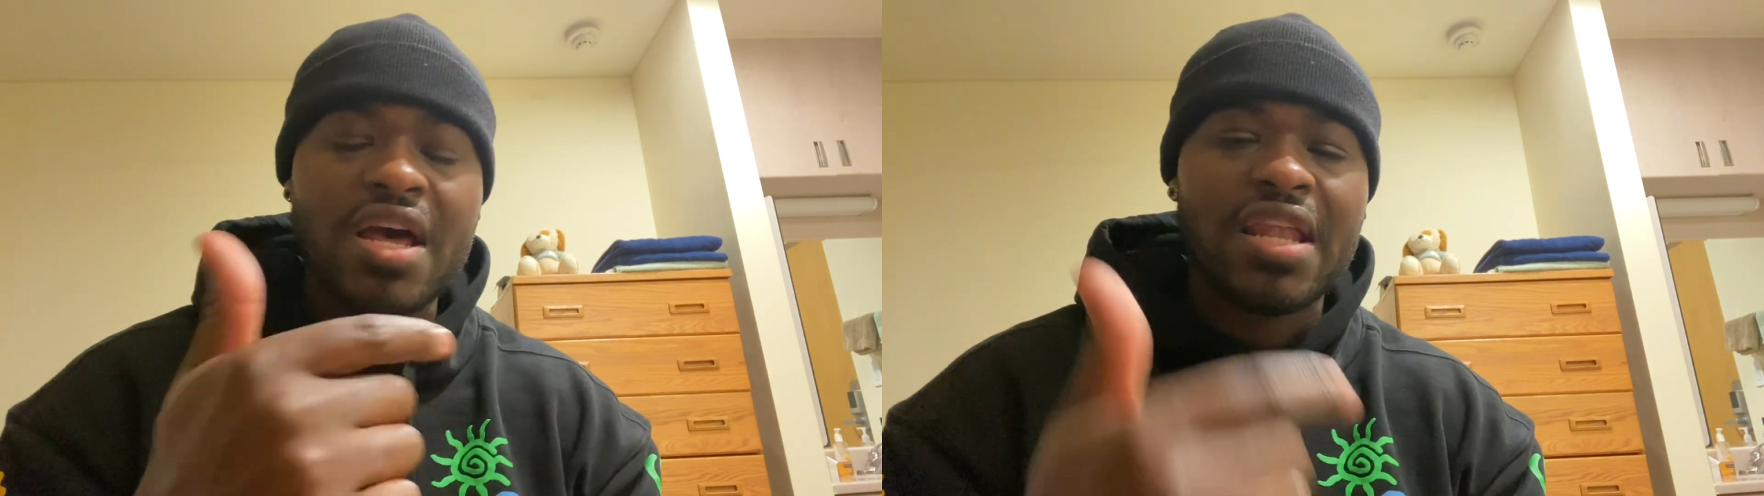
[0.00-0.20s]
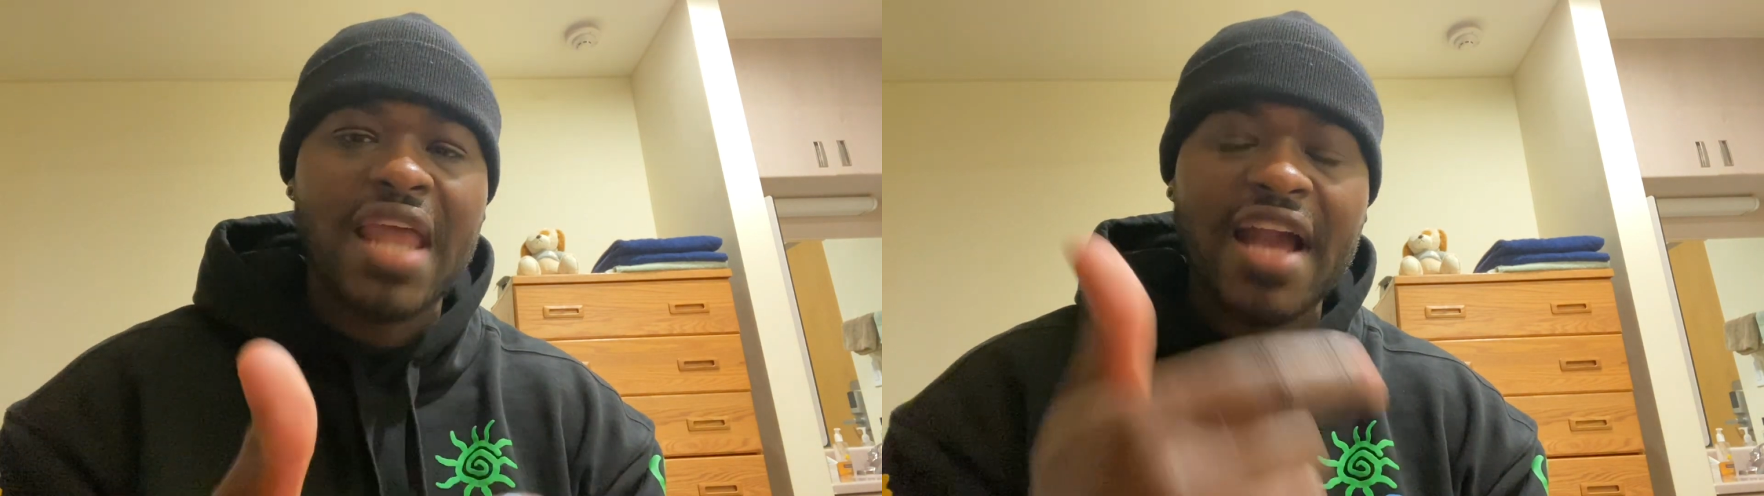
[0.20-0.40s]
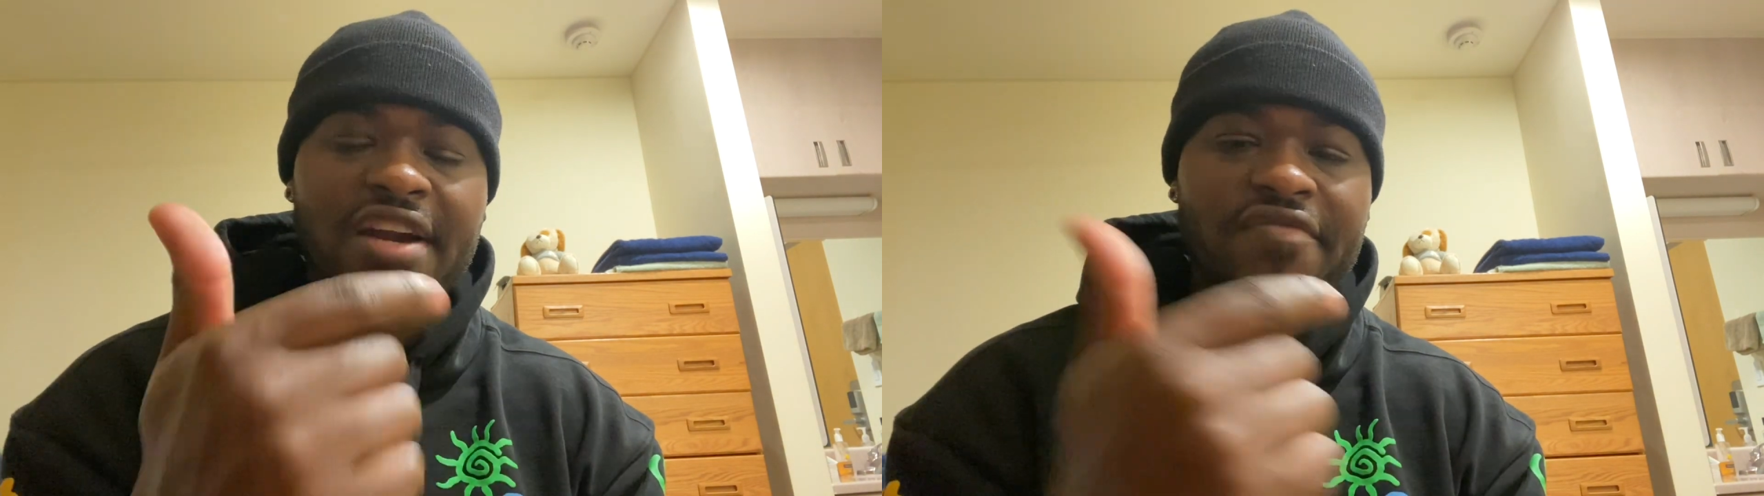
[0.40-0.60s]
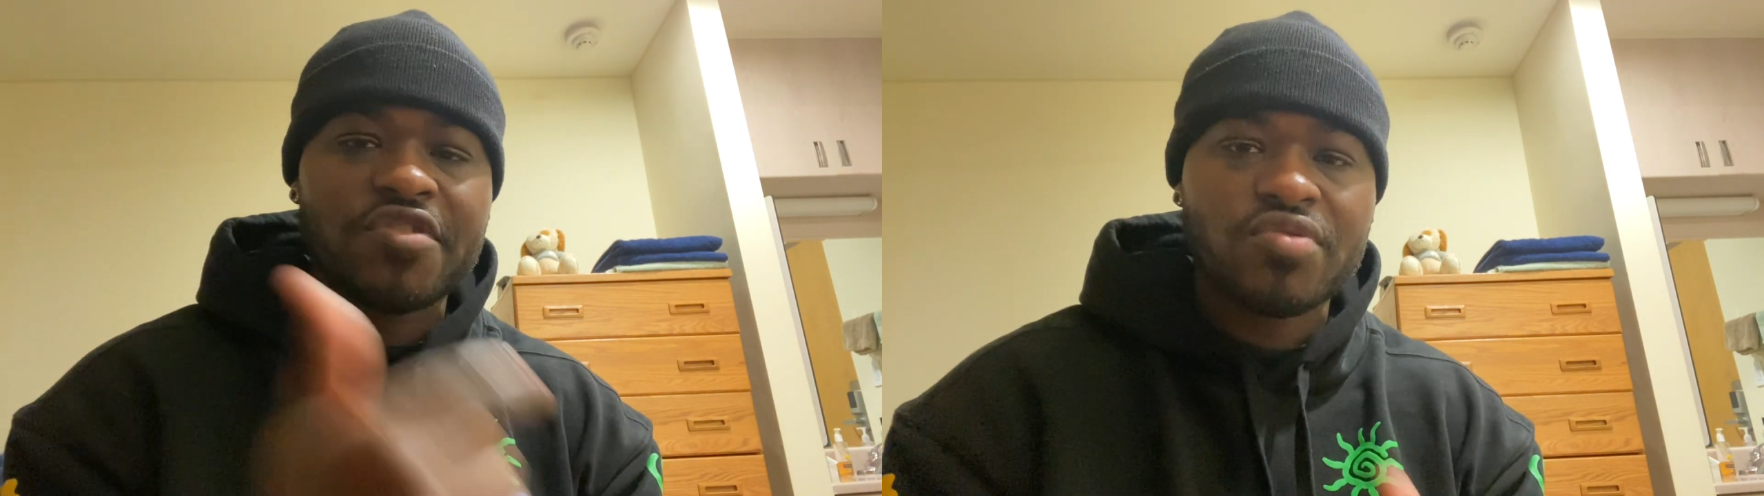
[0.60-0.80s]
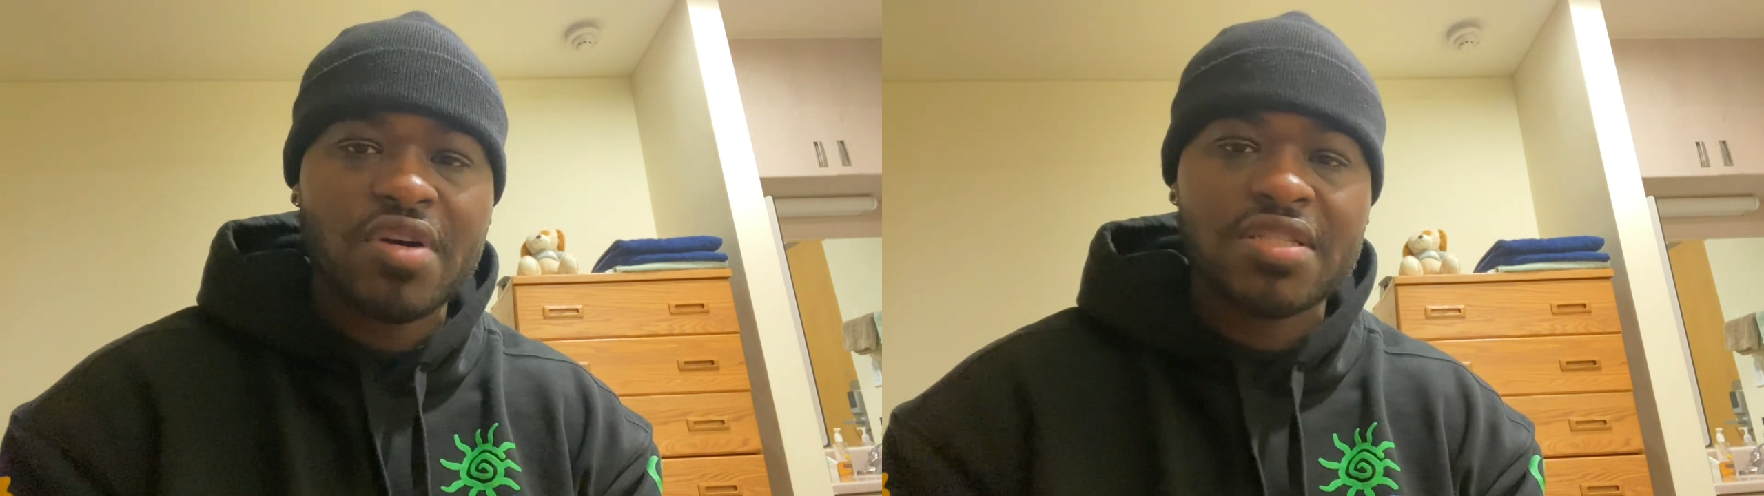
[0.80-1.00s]
lack of
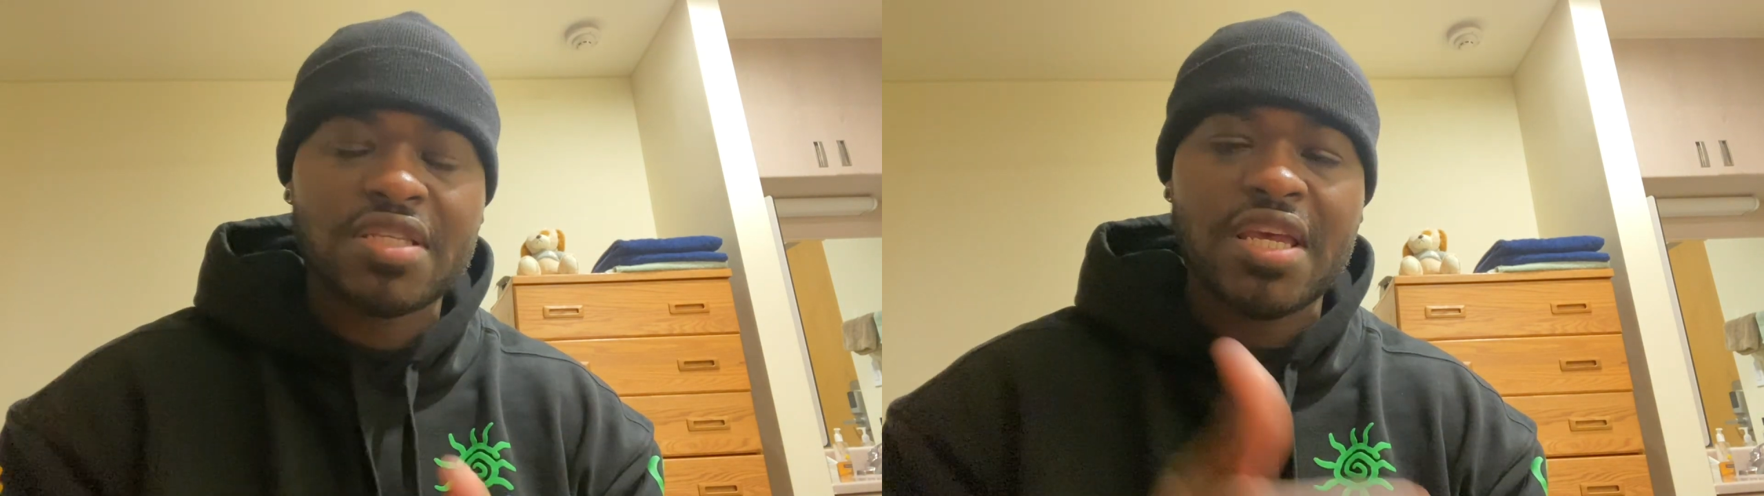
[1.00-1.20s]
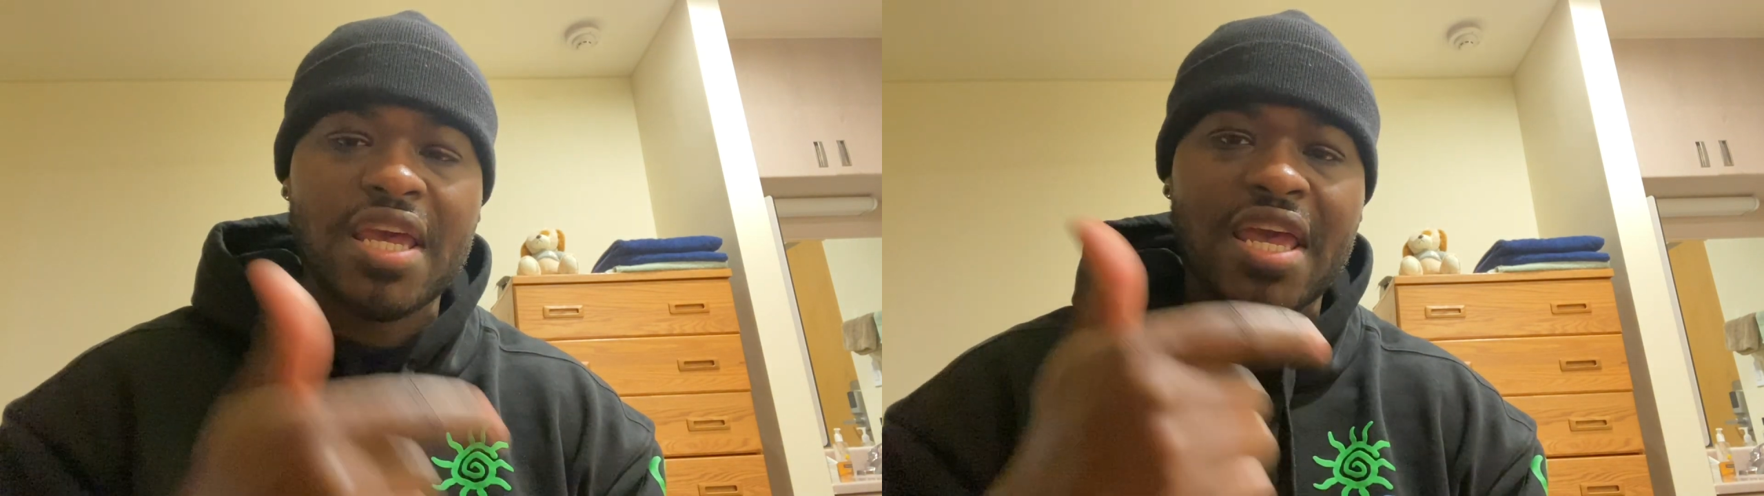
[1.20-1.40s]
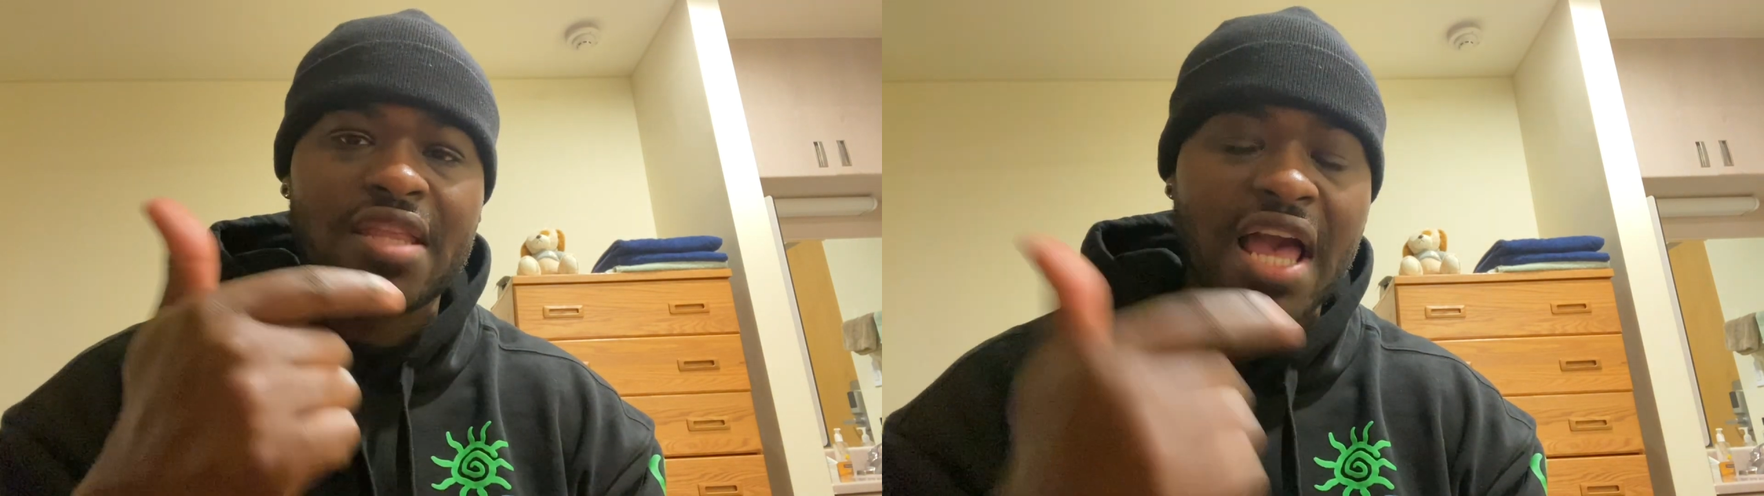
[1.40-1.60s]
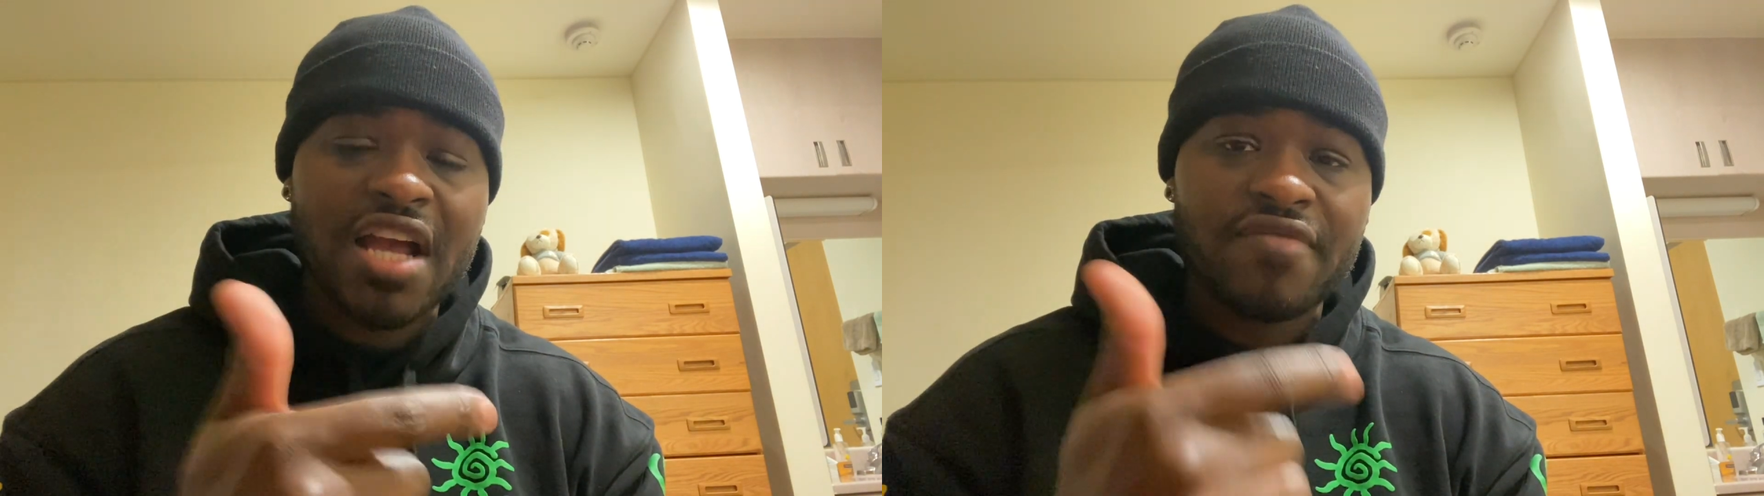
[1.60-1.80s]
trust, and lack